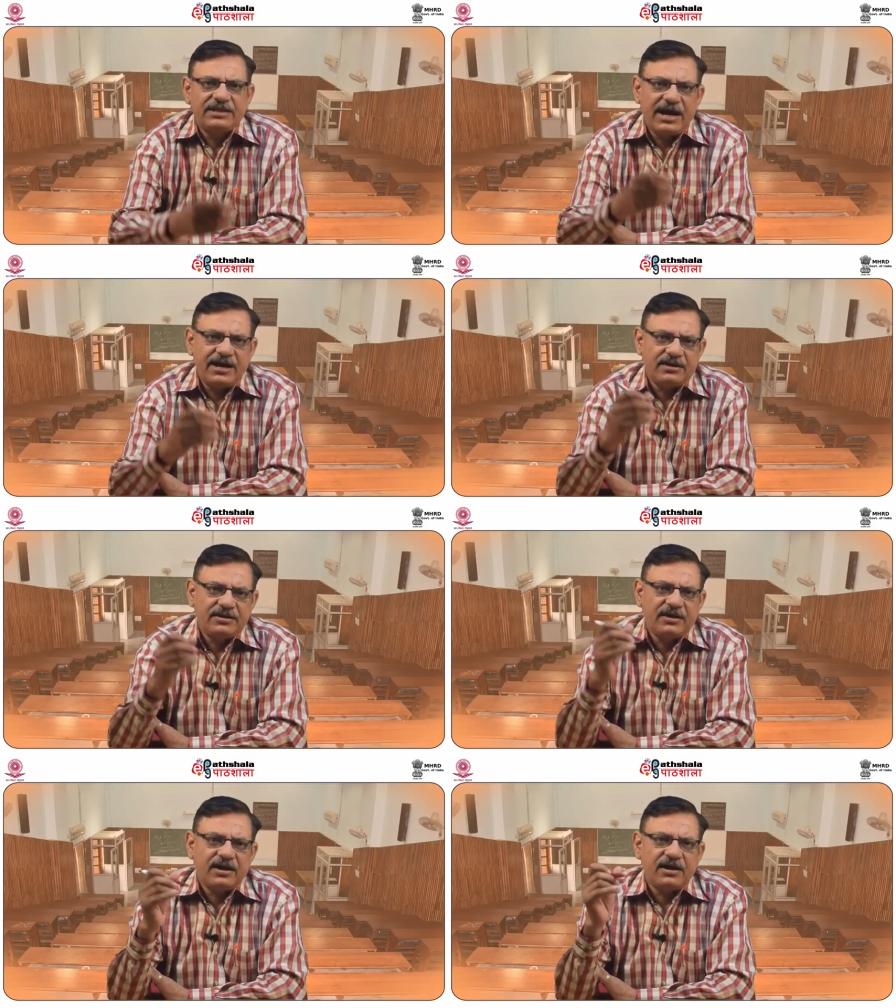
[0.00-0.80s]
that
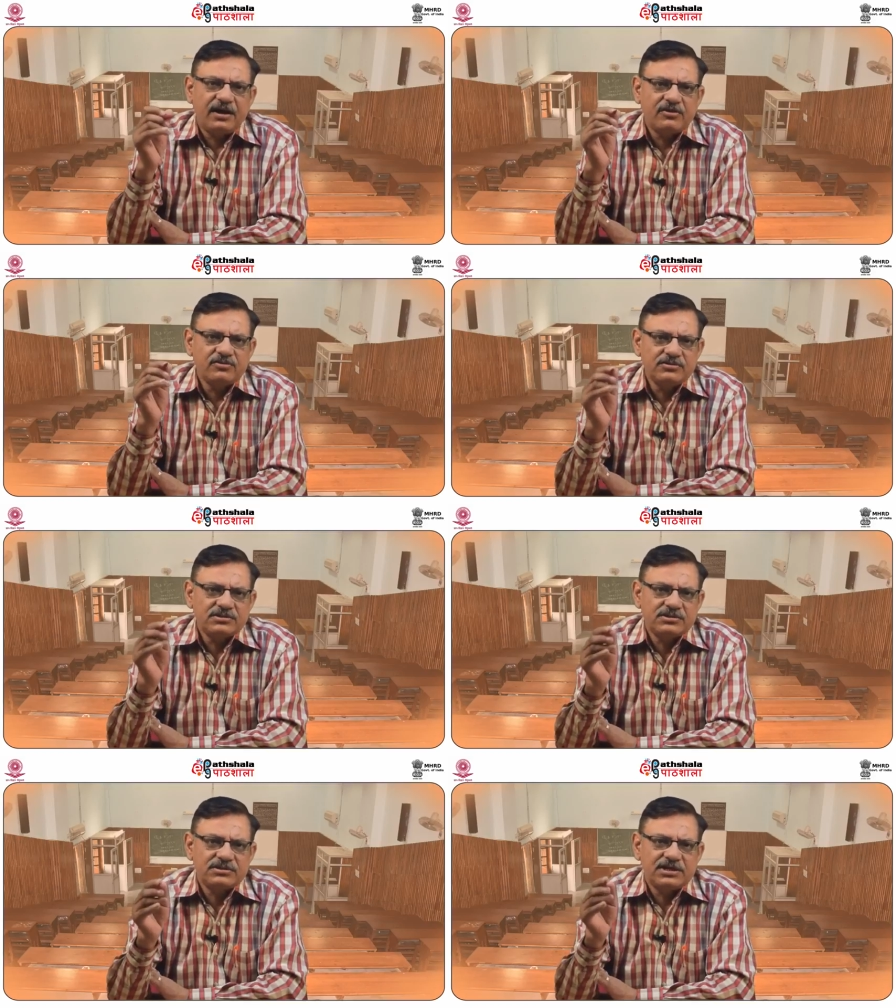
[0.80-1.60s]

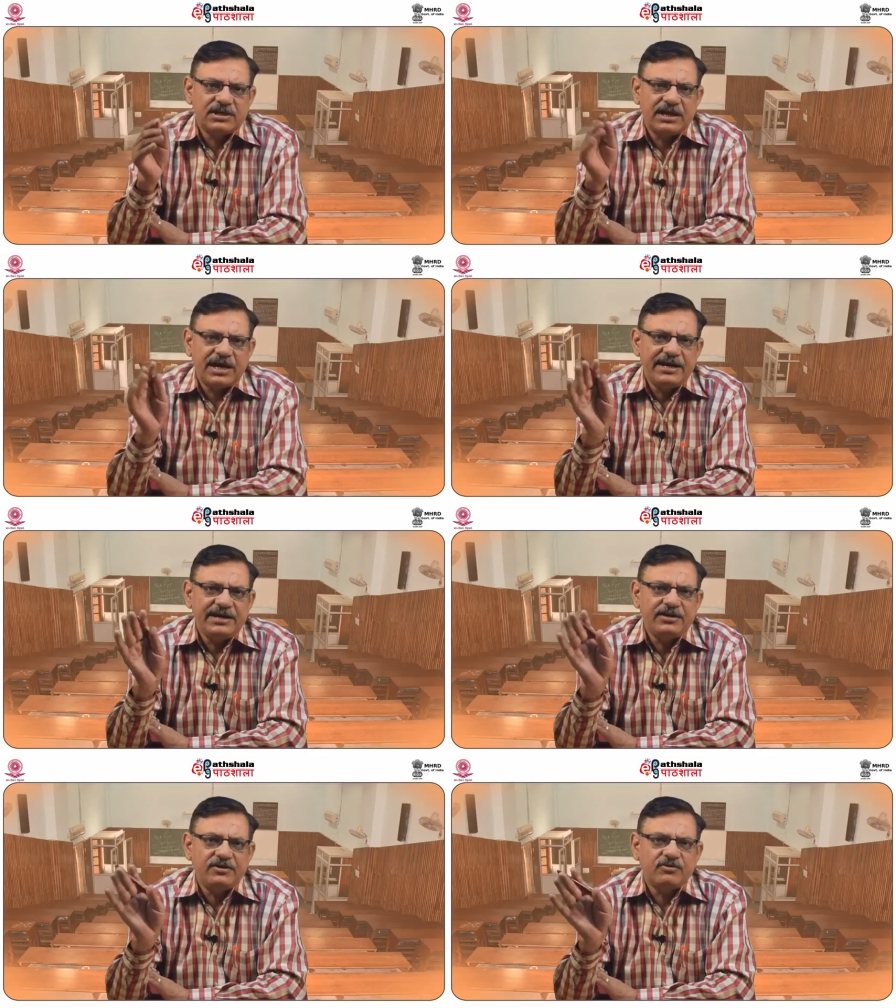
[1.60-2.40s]
allows the
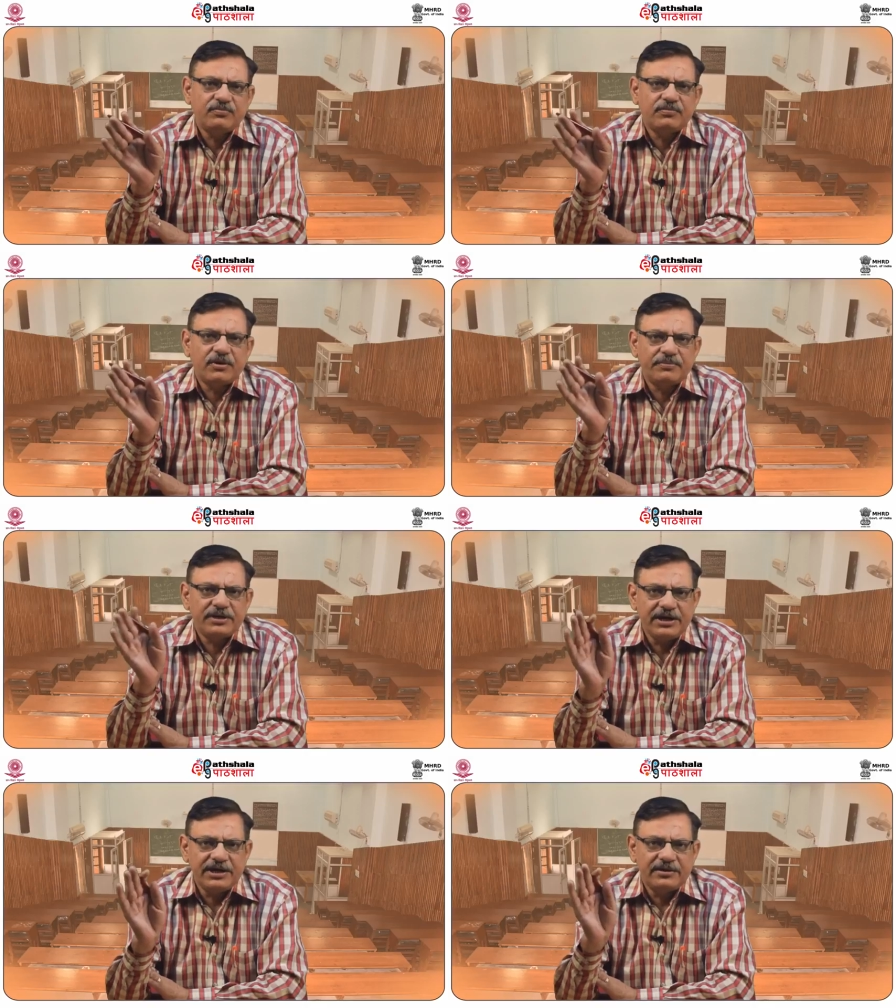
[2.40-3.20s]
light to
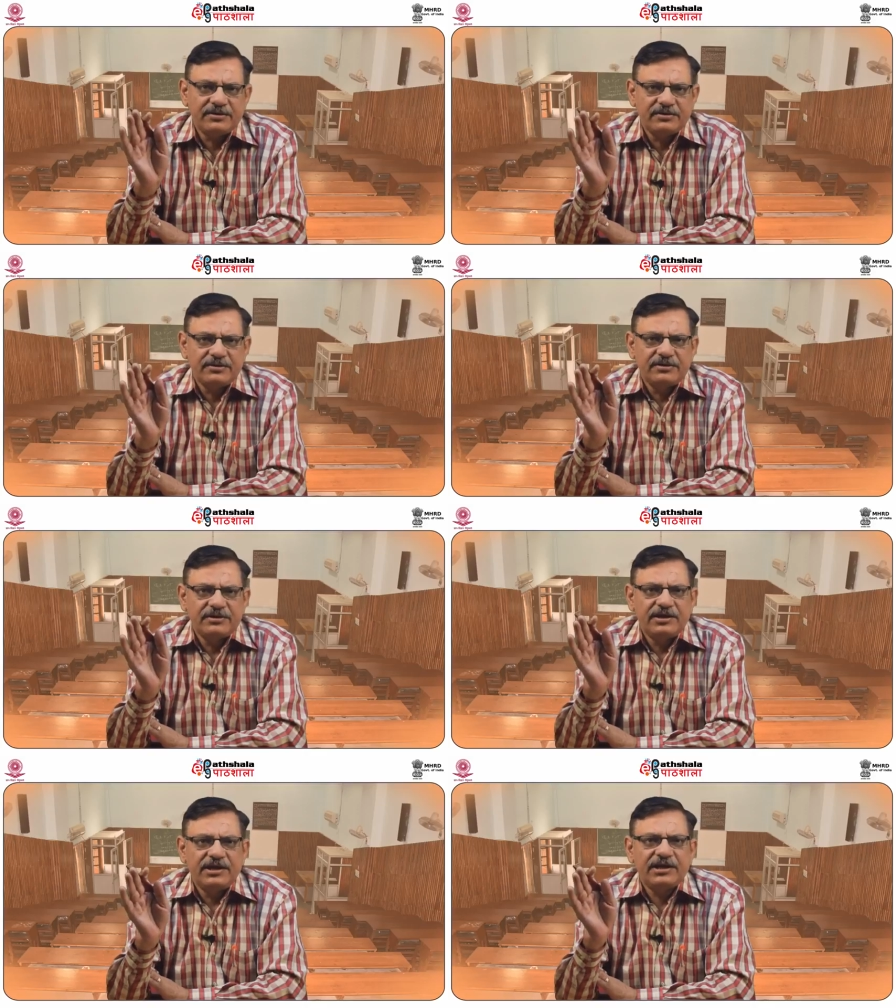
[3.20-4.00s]
propagate
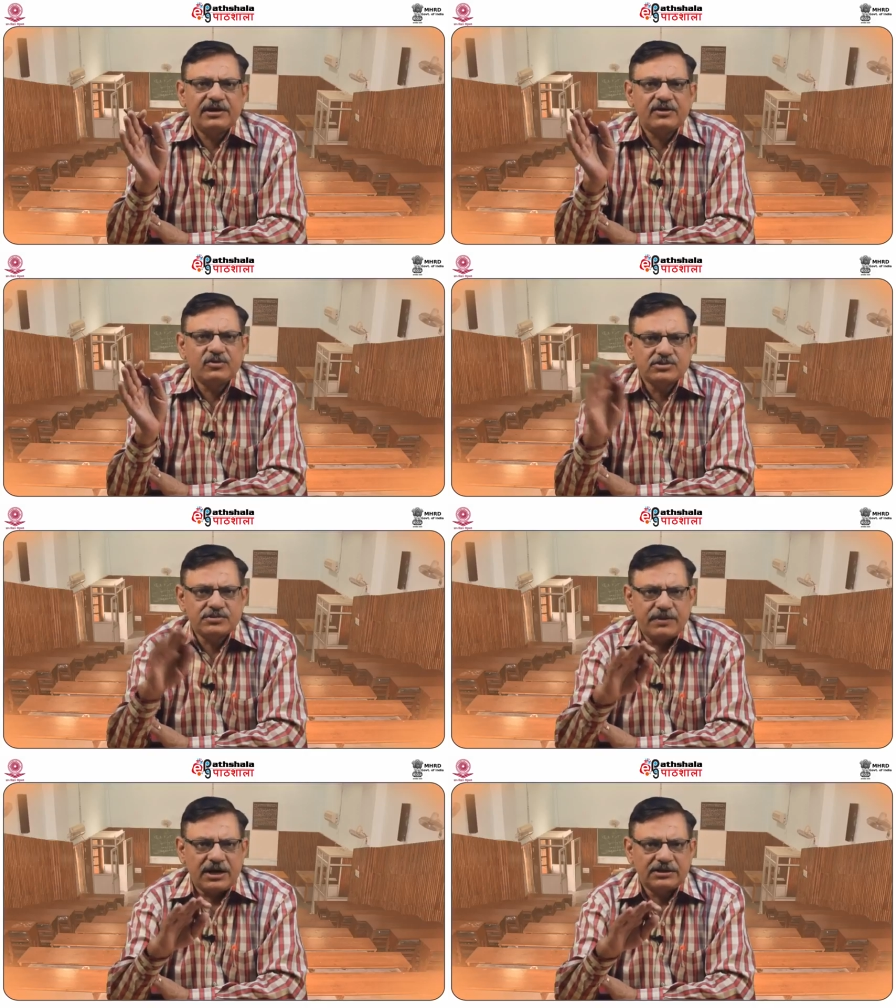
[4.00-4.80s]
in a
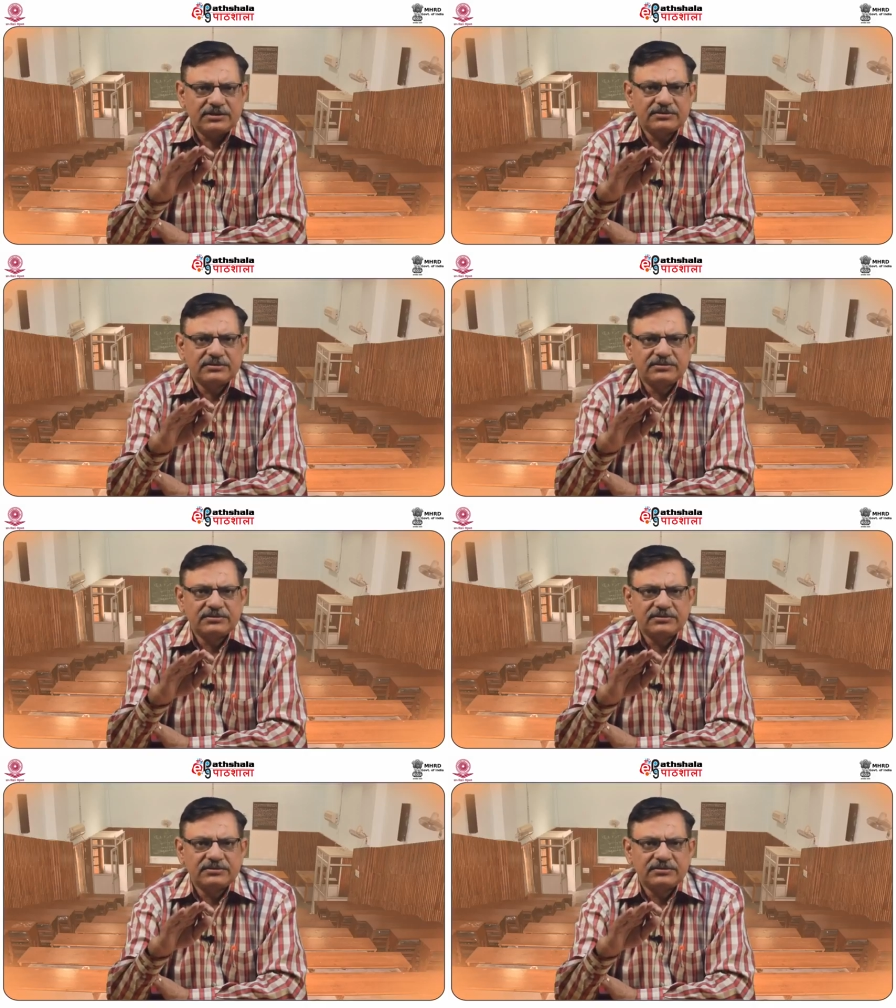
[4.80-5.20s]
closed path